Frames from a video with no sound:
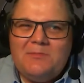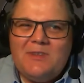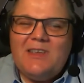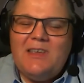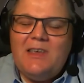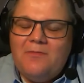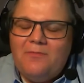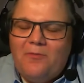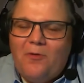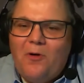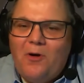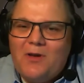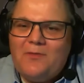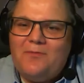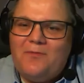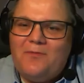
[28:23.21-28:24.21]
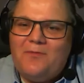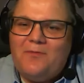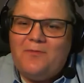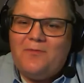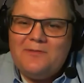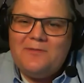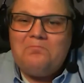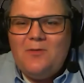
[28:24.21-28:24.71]
3, 4,
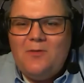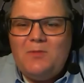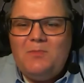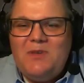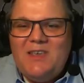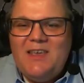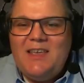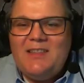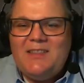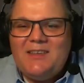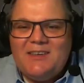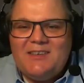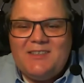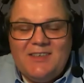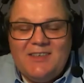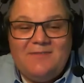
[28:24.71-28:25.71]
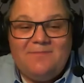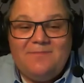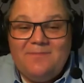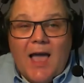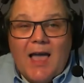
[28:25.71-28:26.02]
5 could be interesting.